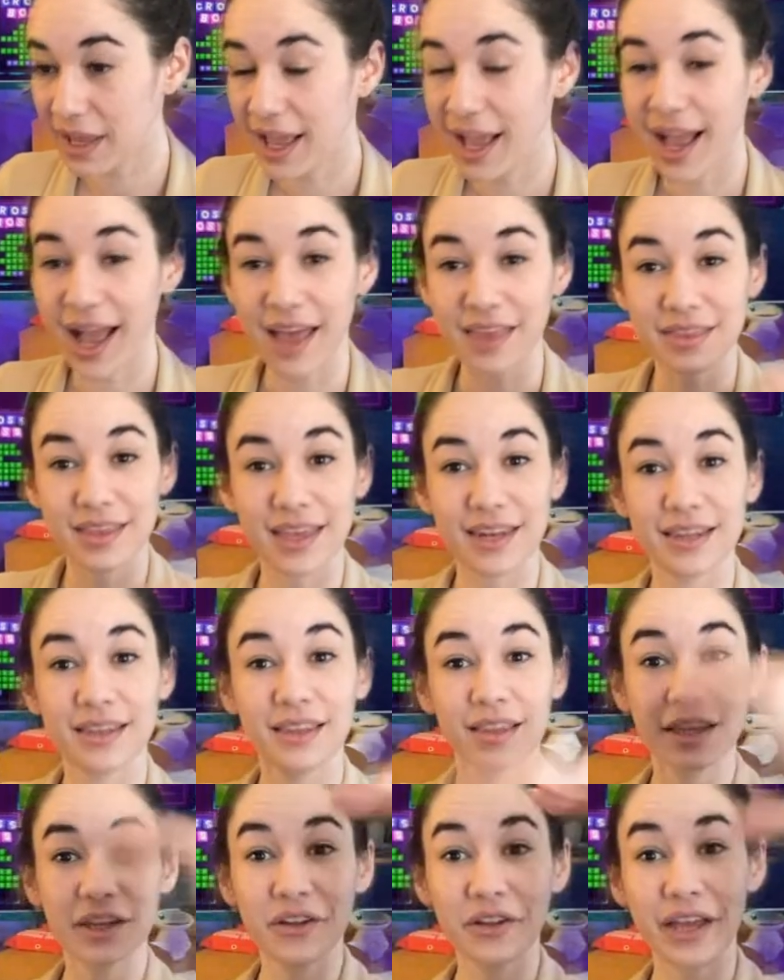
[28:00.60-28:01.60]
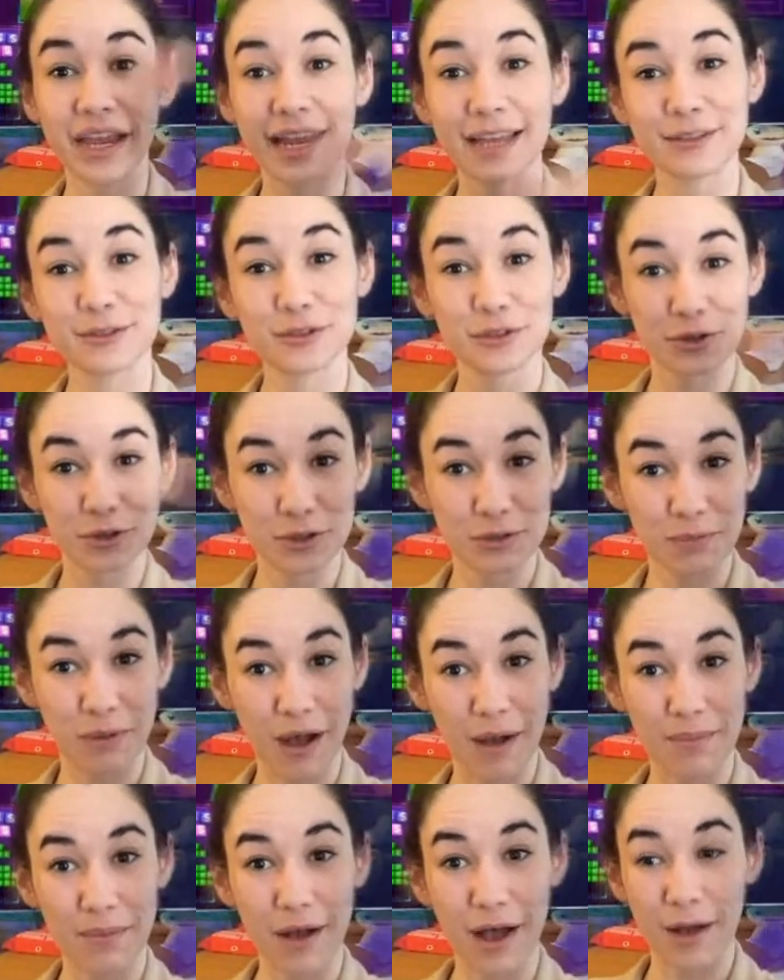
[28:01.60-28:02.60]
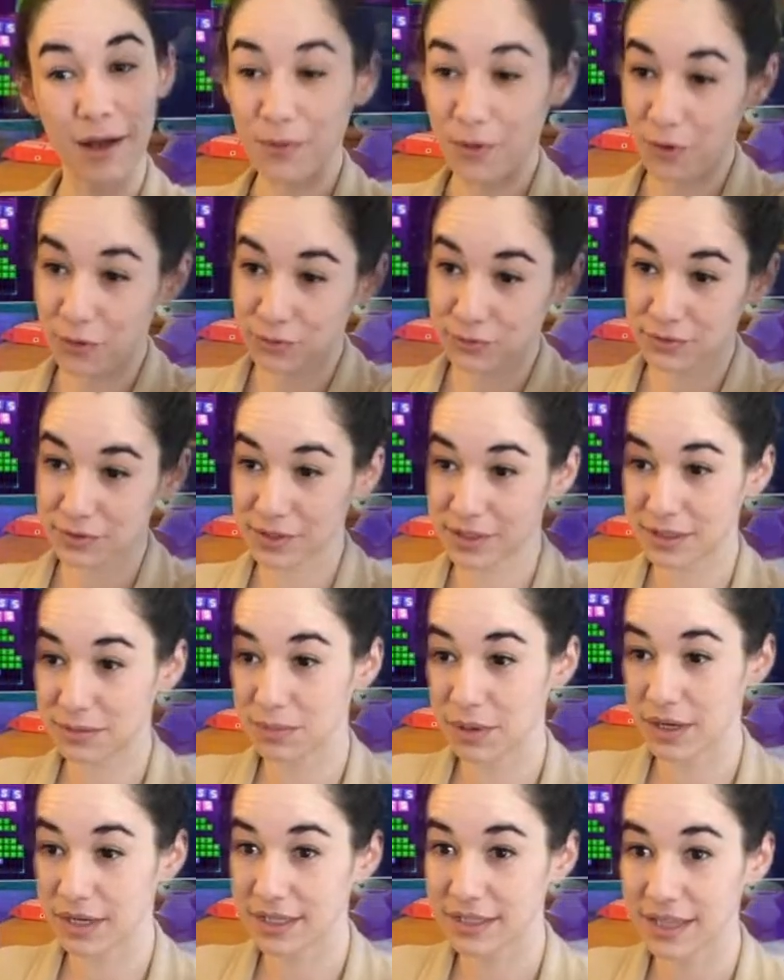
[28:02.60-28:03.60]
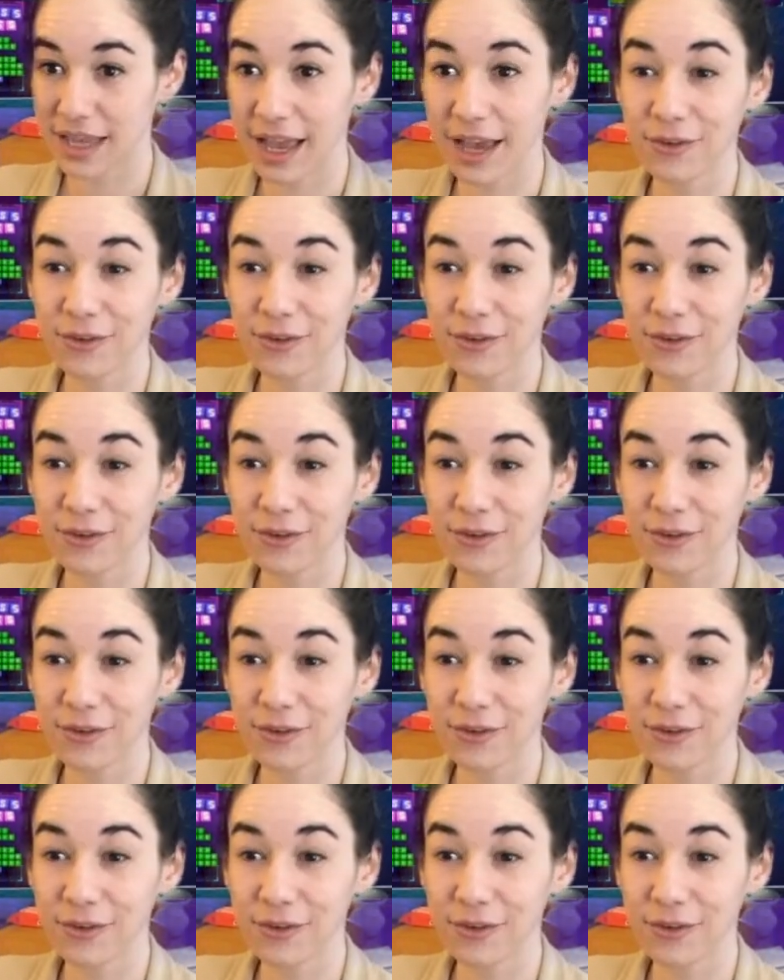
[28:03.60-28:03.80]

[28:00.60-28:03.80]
and then little answers pop up over this bunny's head or